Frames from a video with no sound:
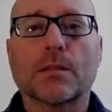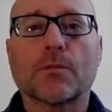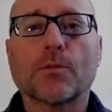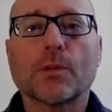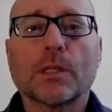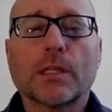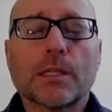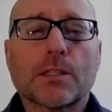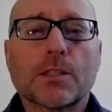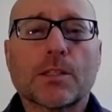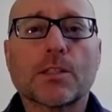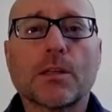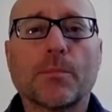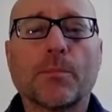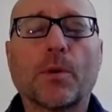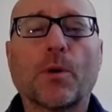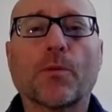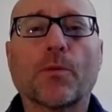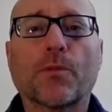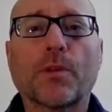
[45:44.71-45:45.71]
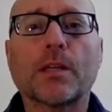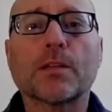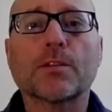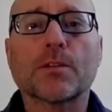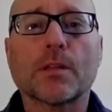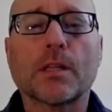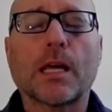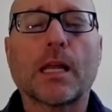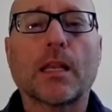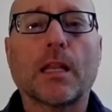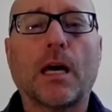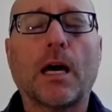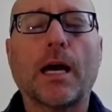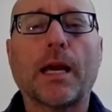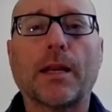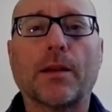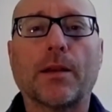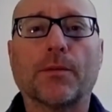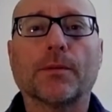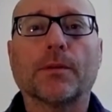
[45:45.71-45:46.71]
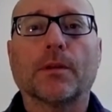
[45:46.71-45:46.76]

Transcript: It releases on both ends of that line.